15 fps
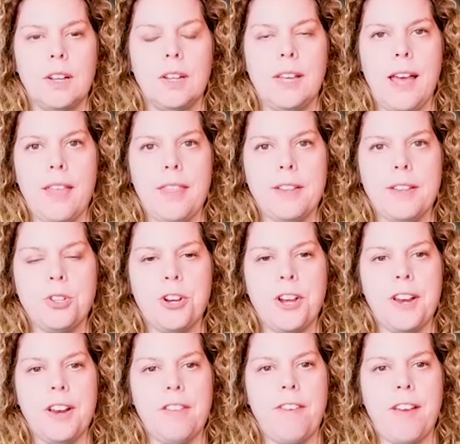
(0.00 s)
Yeah, that's
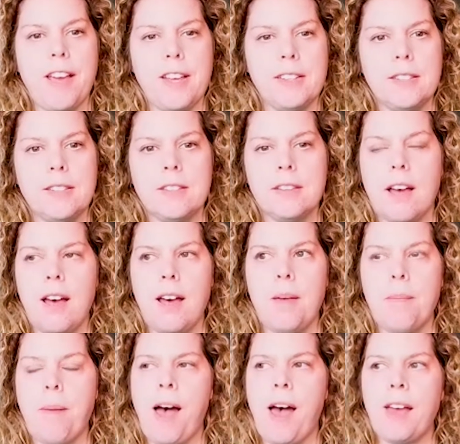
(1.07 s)
great advice.
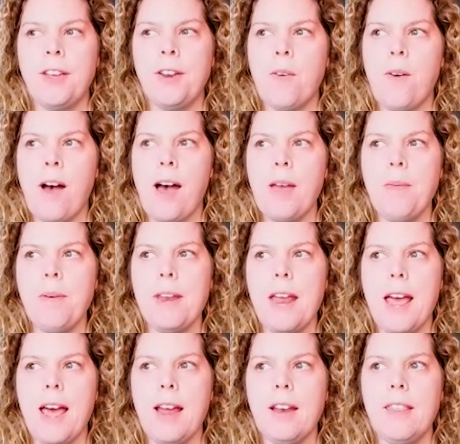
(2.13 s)
Um, you know, I would
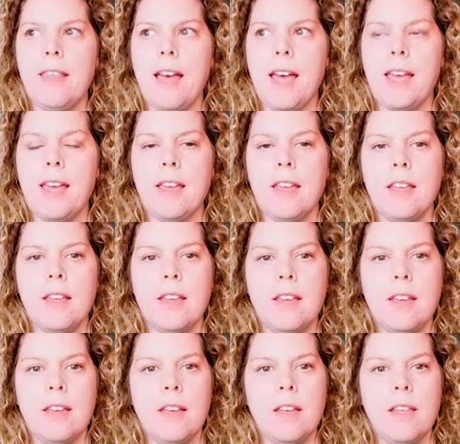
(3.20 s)
add that
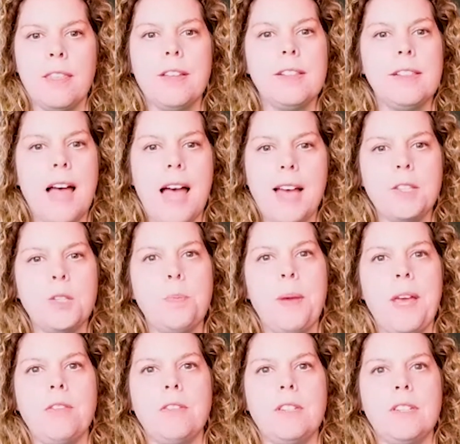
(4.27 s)
the last
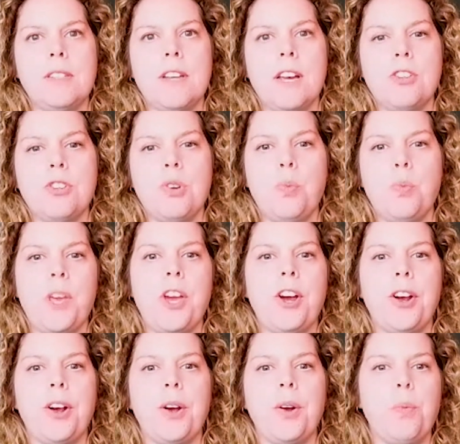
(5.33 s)
panel discussion we
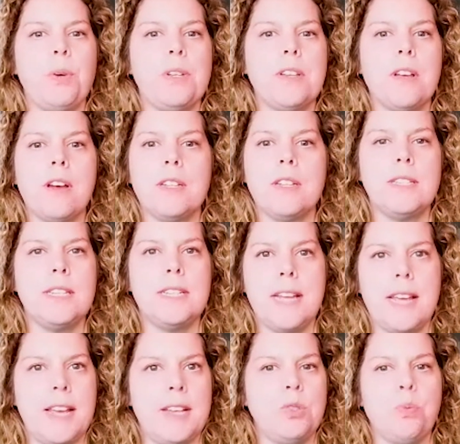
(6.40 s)
heard was on
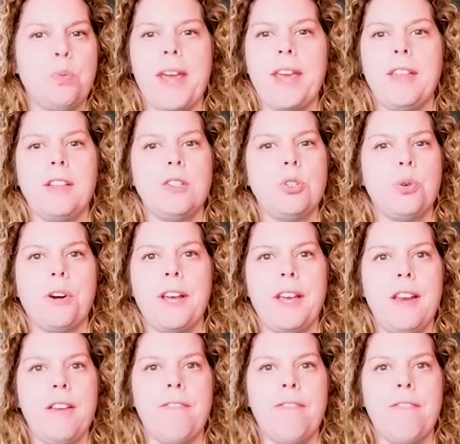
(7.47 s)
today's regulatory